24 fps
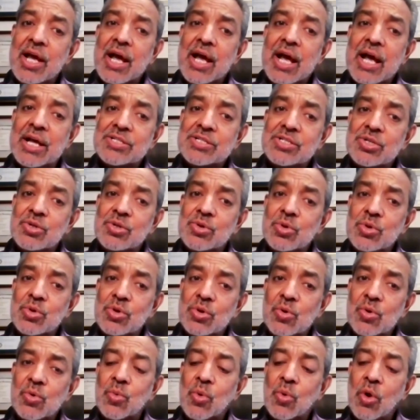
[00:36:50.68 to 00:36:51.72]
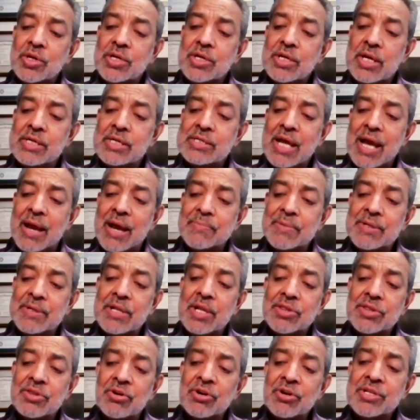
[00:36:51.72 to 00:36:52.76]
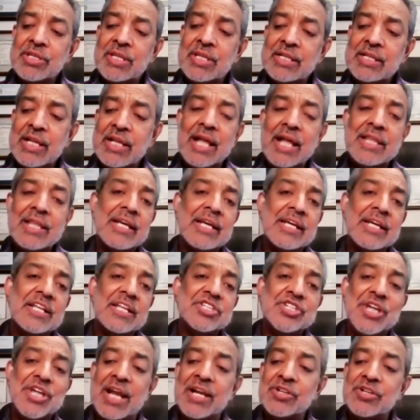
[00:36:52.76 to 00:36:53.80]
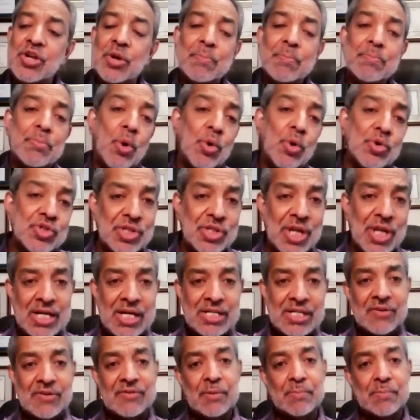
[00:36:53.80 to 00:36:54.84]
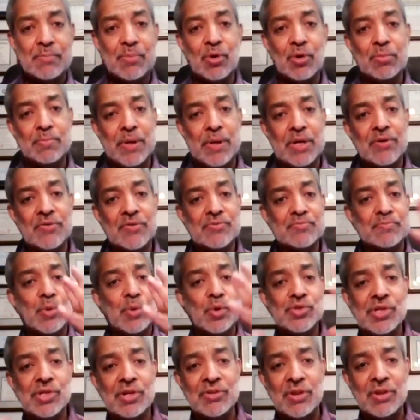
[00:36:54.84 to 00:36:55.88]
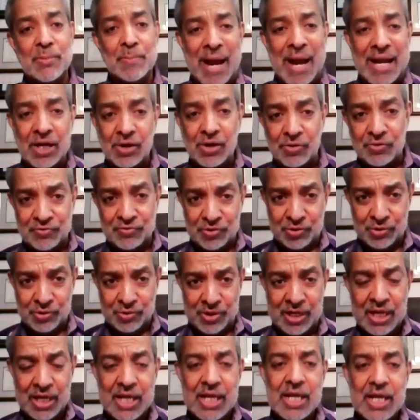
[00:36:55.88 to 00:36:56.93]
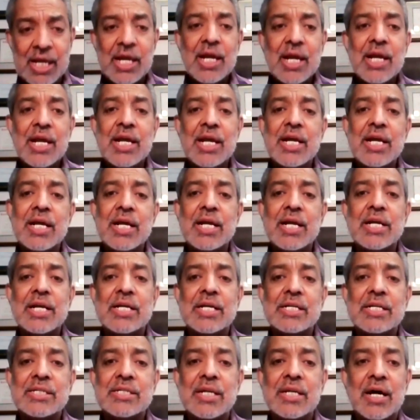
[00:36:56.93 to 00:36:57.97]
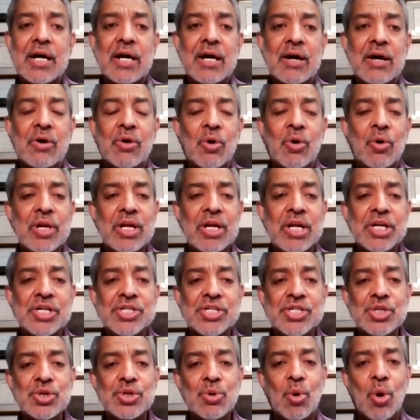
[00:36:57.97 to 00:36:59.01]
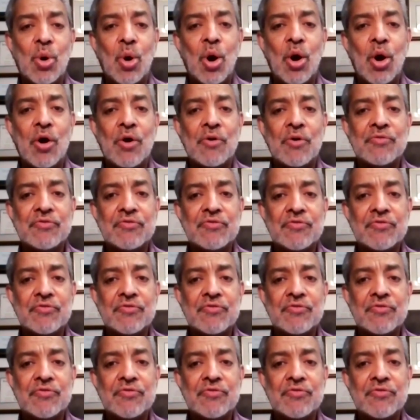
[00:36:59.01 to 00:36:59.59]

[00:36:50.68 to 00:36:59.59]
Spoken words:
as to what is happening. The third thing that I think is a challenge on both sides of the pulpit, or both sides of the microphone, is the whole issue of